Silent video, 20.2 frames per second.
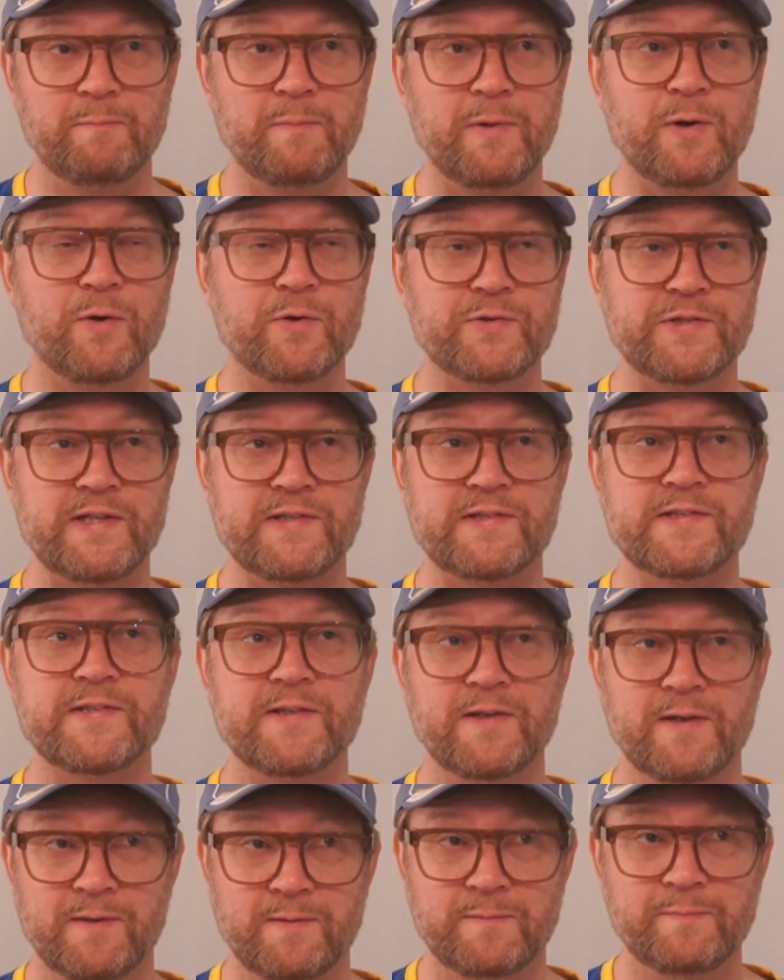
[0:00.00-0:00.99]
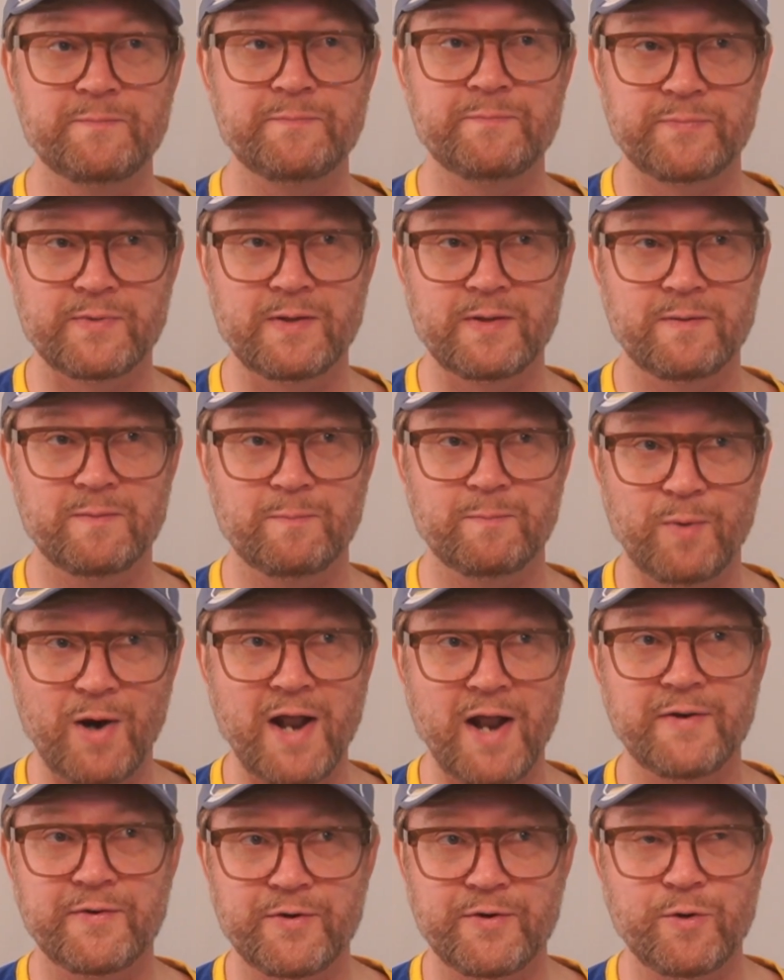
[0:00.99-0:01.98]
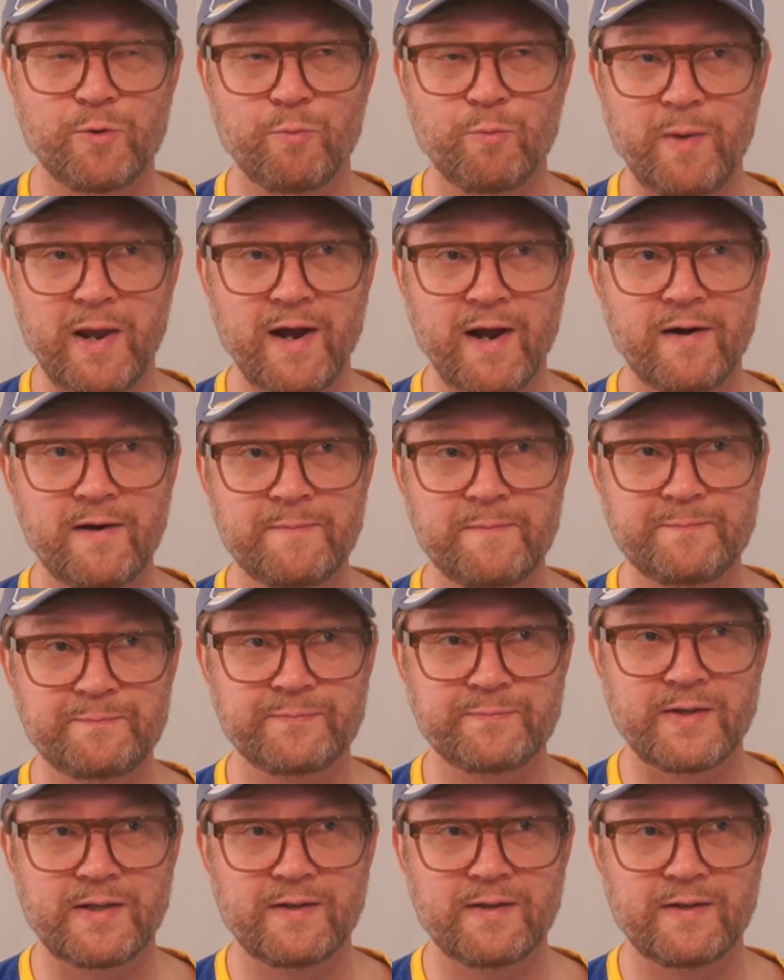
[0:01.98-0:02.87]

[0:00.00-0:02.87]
because it's a brand new beer.